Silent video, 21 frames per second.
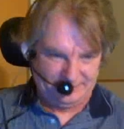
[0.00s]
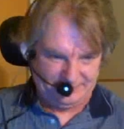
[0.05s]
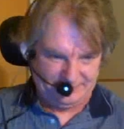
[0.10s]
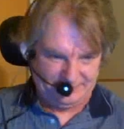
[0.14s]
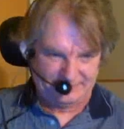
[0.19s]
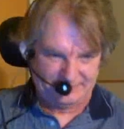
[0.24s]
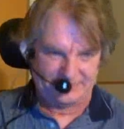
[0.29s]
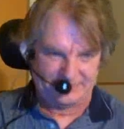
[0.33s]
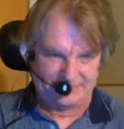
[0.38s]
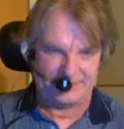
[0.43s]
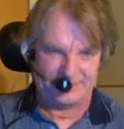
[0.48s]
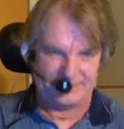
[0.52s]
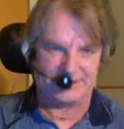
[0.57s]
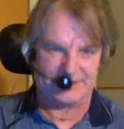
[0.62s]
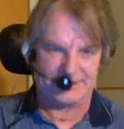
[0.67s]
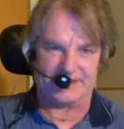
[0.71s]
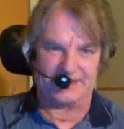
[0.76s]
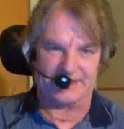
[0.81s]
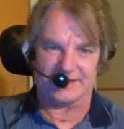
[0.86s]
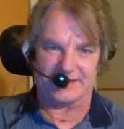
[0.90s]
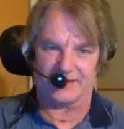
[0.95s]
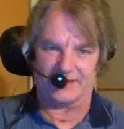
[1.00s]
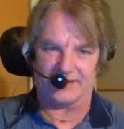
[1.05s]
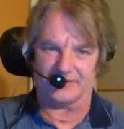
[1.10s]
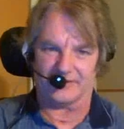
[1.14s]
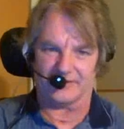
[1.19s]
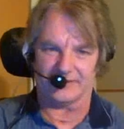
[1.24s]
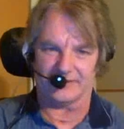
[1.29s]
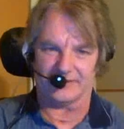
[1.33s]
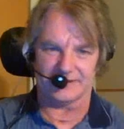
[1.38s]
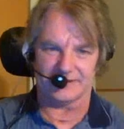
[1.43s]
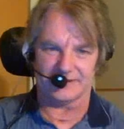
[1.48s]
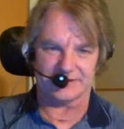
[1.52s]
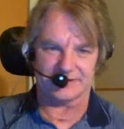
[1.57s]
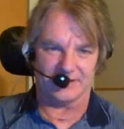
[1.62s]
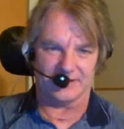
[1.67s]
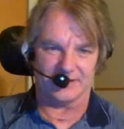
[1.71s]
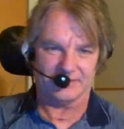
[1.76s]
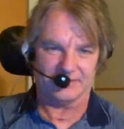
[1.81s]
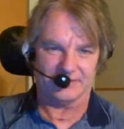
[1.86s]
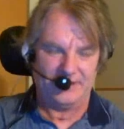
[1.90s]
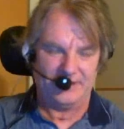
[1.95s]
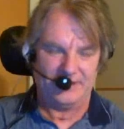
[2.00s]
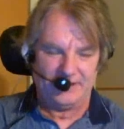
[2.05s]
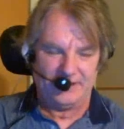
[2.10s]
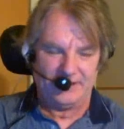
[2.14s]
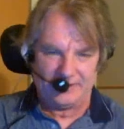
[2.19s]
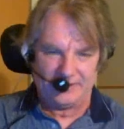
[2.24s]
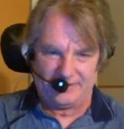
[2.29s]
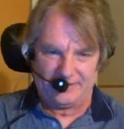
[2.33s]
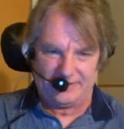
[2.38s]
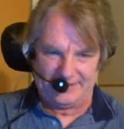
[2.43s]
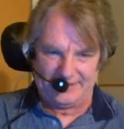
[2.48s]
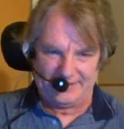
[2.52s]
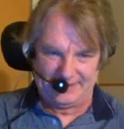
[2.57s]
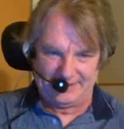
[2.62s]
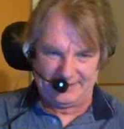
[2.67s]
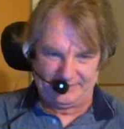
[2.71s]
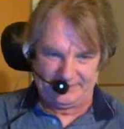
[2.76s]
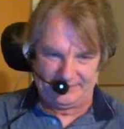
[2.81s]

once you got that all rinsed off, go ahead